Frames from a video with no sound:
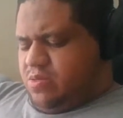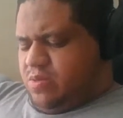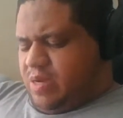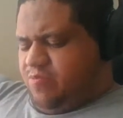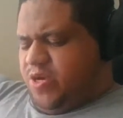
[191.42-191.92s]

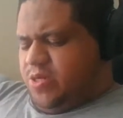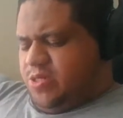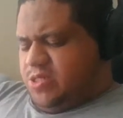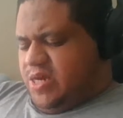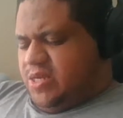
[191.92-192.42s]
I'm really
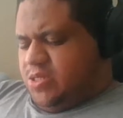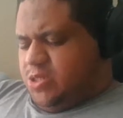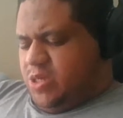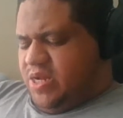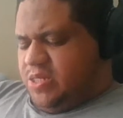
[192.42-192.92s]
excited to
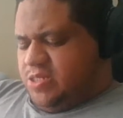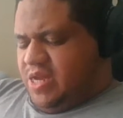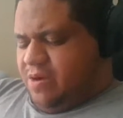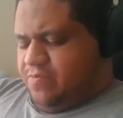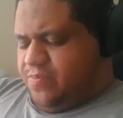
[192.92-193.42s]
try this
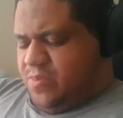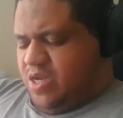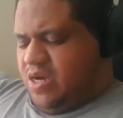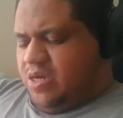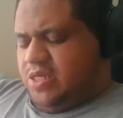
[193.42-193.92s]
out
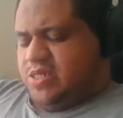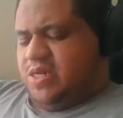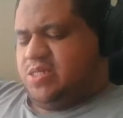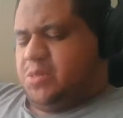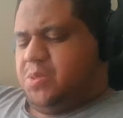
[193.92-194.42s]
because, like I
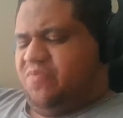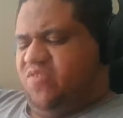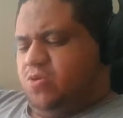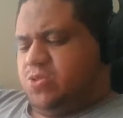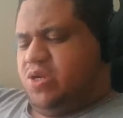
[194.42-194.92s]
said, flip
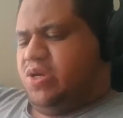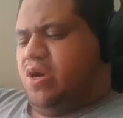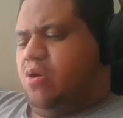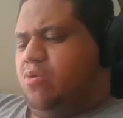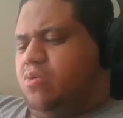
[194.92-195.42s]
phones are
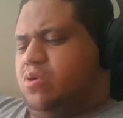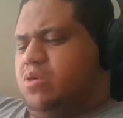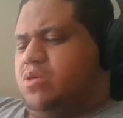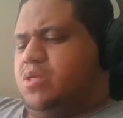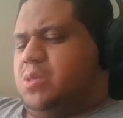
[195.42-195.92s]
known
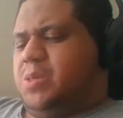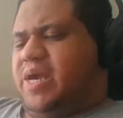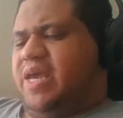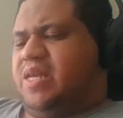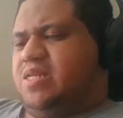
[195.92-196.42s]
for
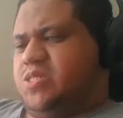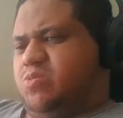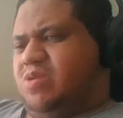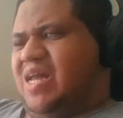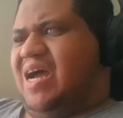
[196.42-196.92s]
endless
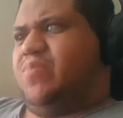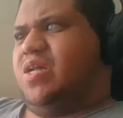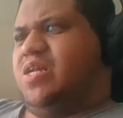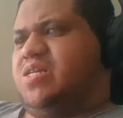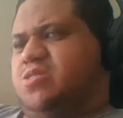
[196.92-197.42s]

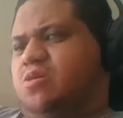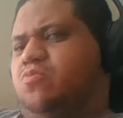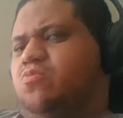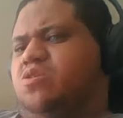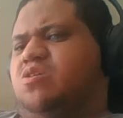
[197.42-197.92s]
reliability. So
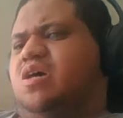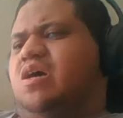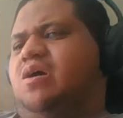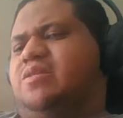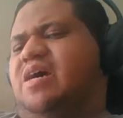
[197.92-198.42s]

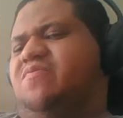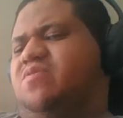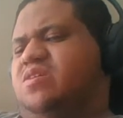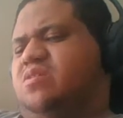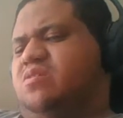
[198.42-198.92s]

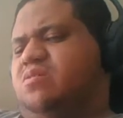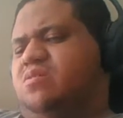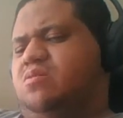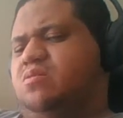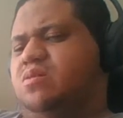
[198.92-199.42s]
definitely
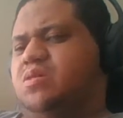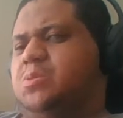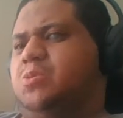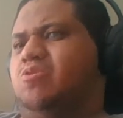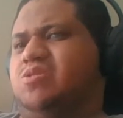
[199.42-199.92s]
looking
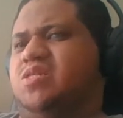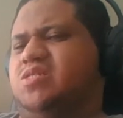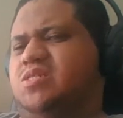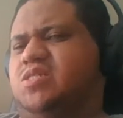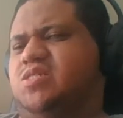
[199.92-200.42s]
forward to this.
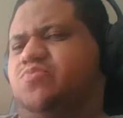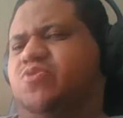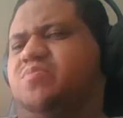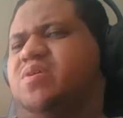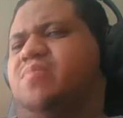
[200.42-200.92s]
This is a
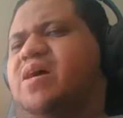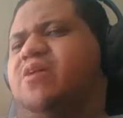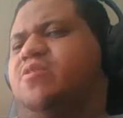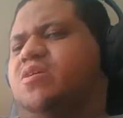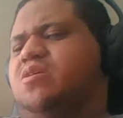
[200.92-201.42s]
pretty big
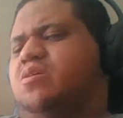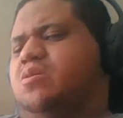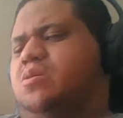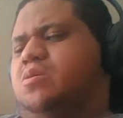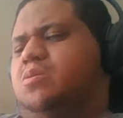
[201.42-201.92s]
battery
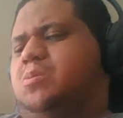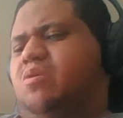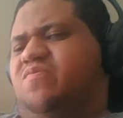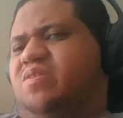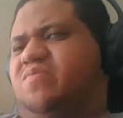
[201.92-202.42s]
for
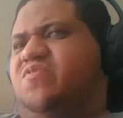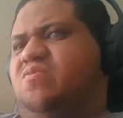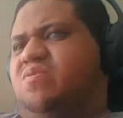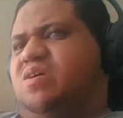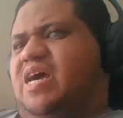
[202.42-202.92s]
a flip phone.
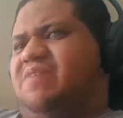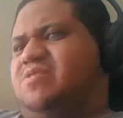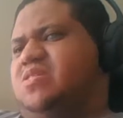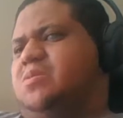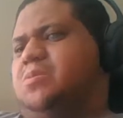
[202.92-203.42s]
I haven't
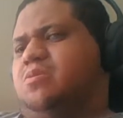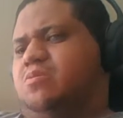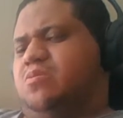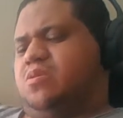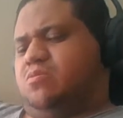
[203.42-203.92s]
seen a
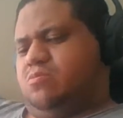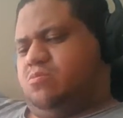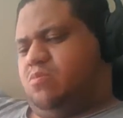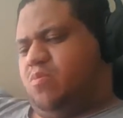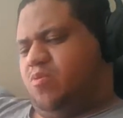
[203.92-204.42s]
phone with a
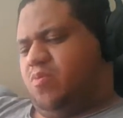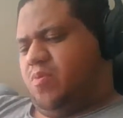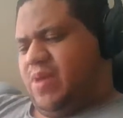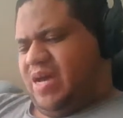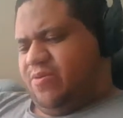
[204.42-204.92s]
movable
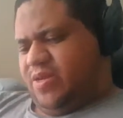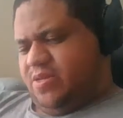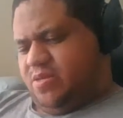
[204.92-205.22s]
battery in